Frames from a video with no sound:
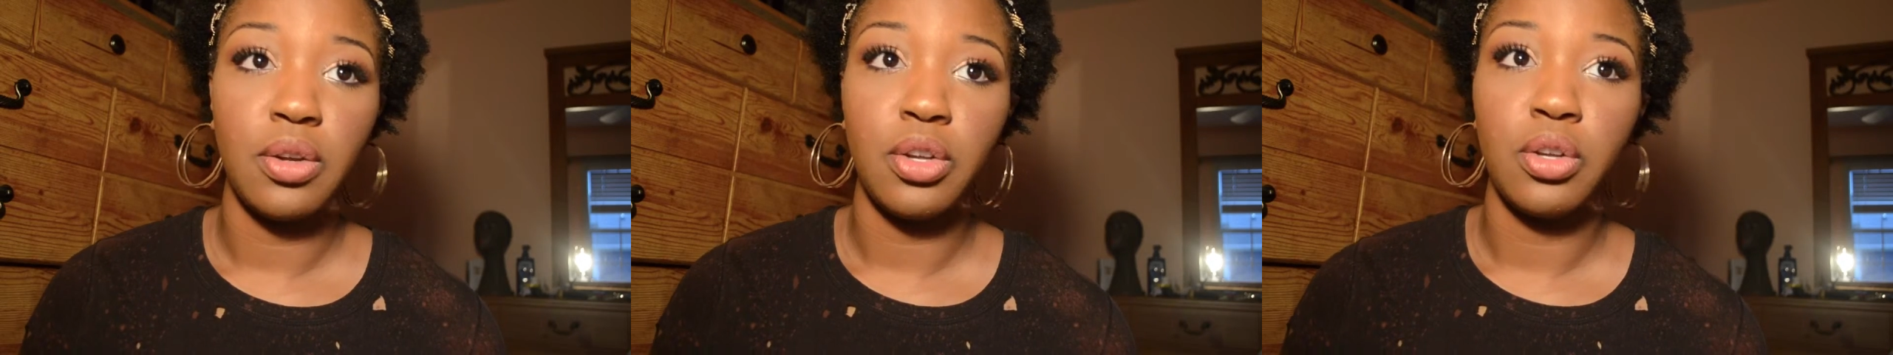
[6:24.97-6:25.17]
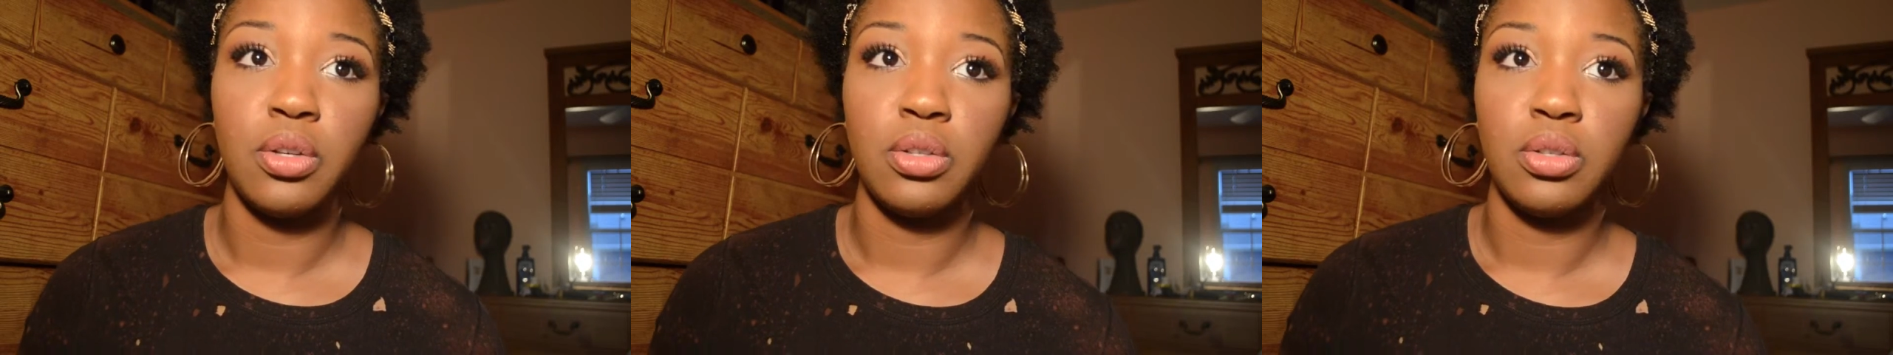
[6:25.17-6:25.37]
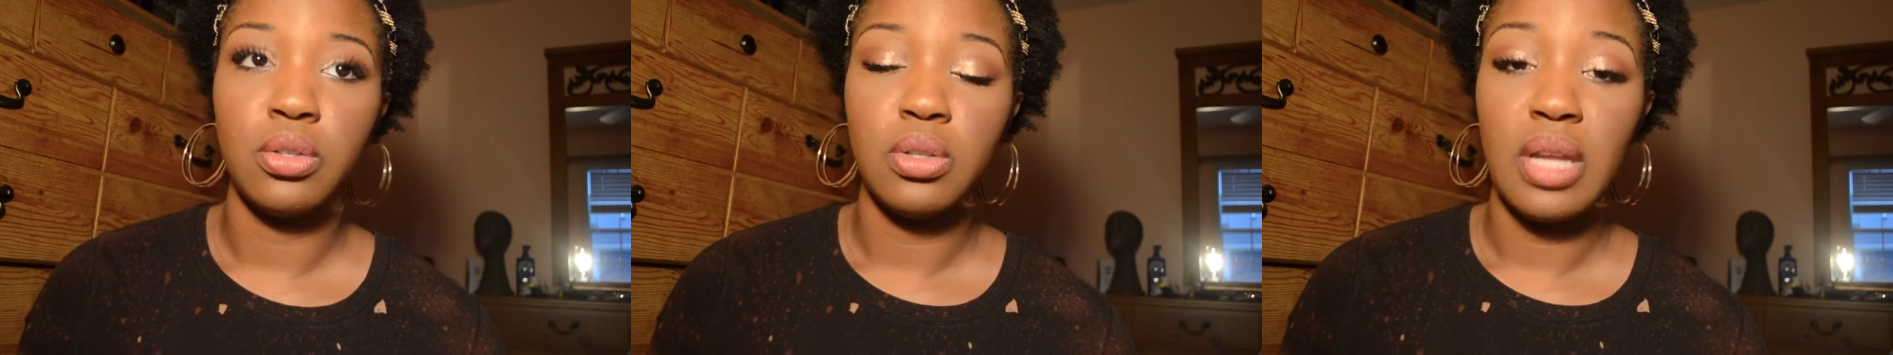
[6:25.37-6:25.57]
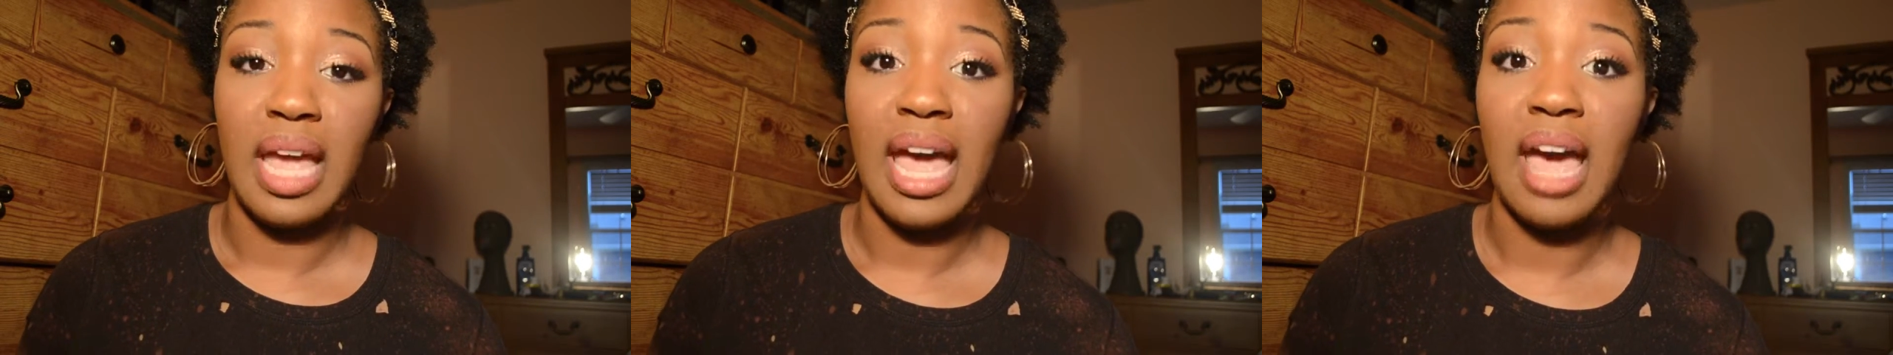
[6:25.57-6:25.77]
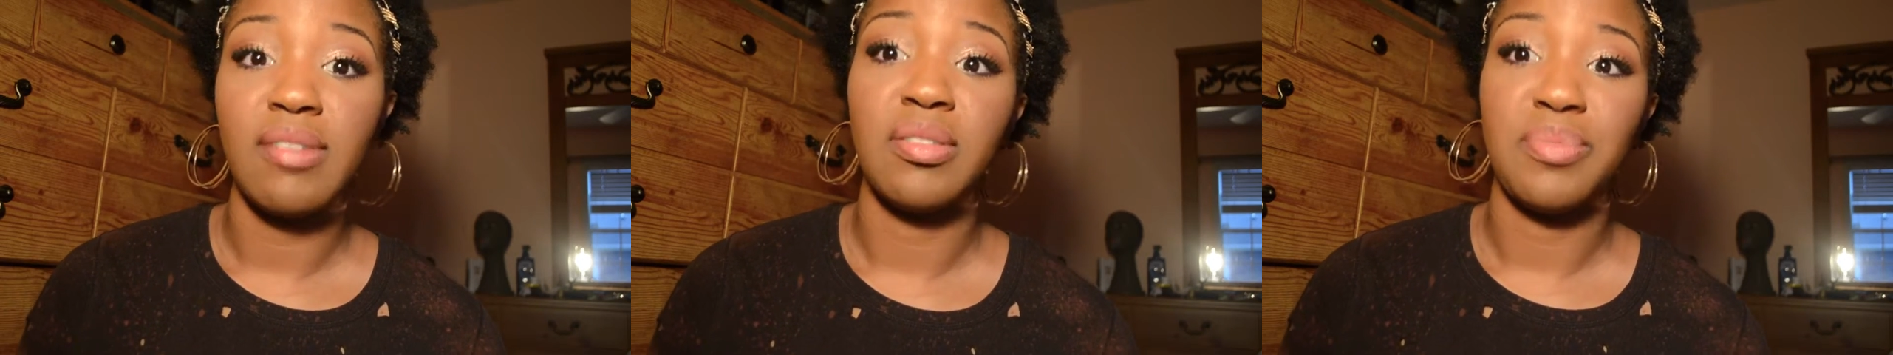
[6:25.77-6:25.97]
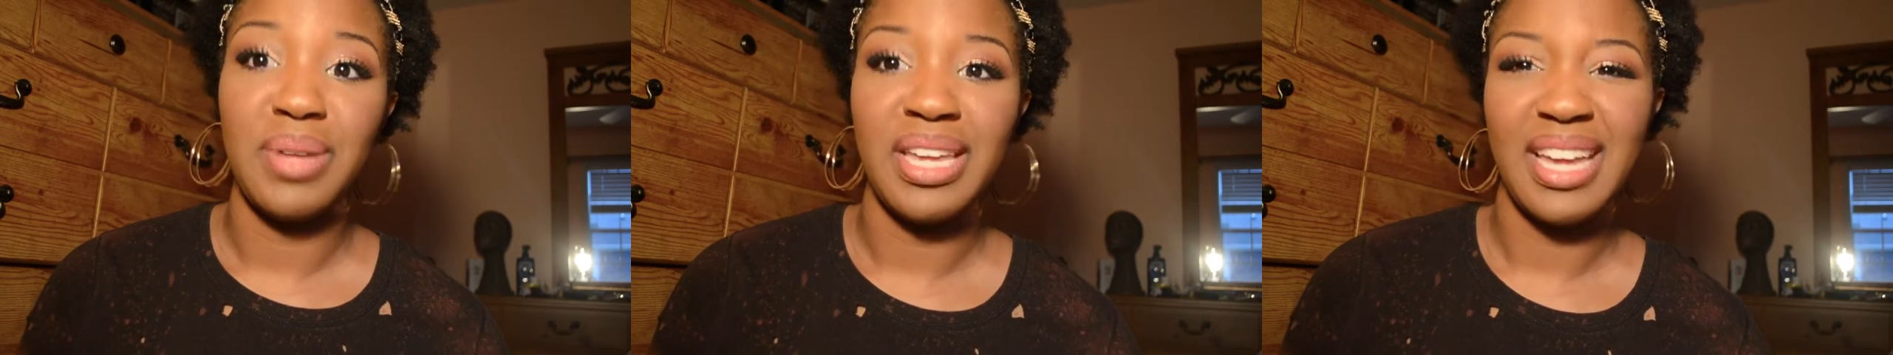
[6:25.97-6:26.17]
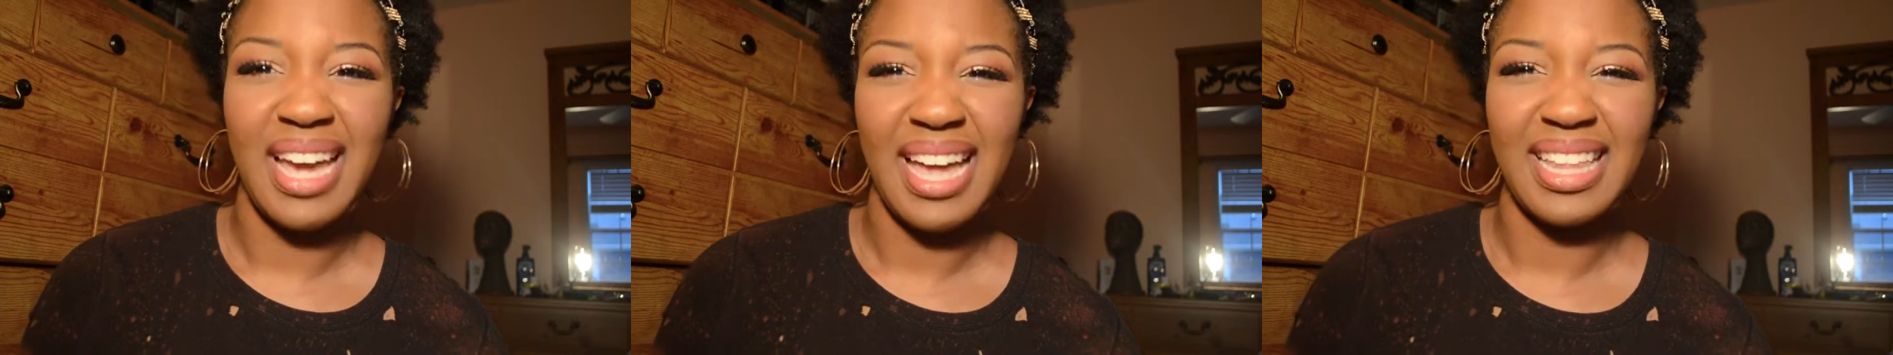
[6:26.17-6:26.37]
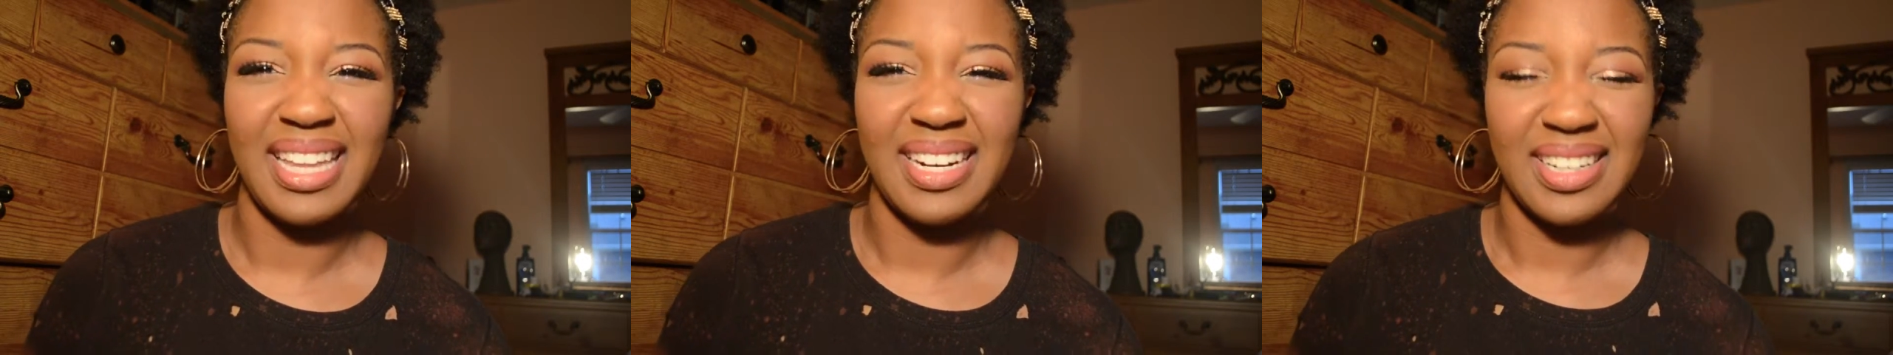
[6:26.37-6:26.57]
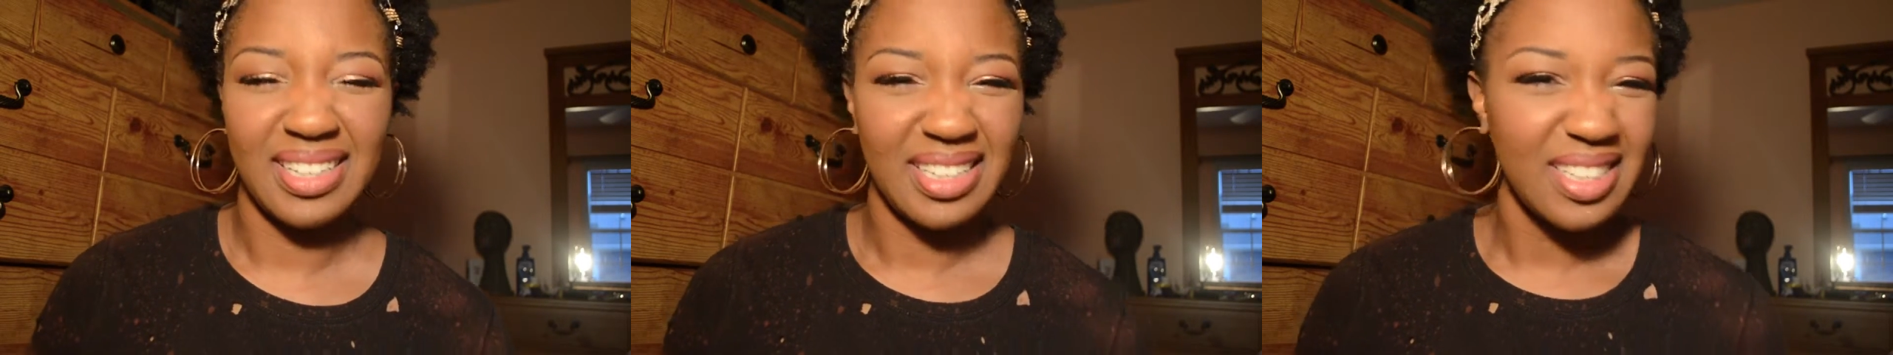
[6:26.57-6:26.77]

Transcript: you have a pink highlighter.